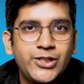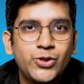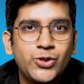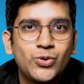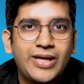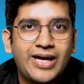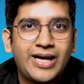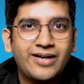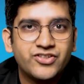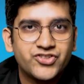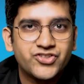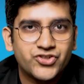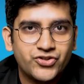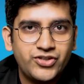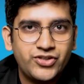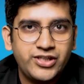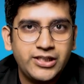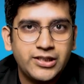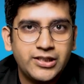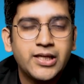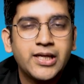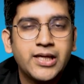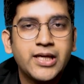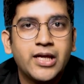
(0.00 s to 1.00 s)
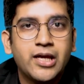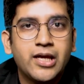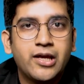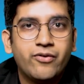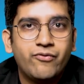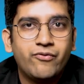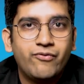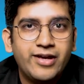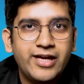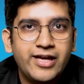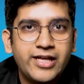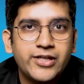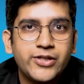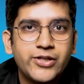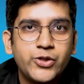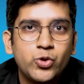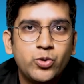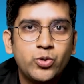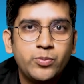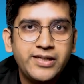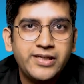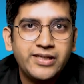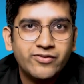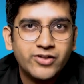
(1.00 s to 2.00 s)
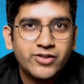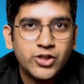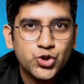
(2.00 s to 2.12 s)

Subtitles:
you'll have a screen where you'll be given a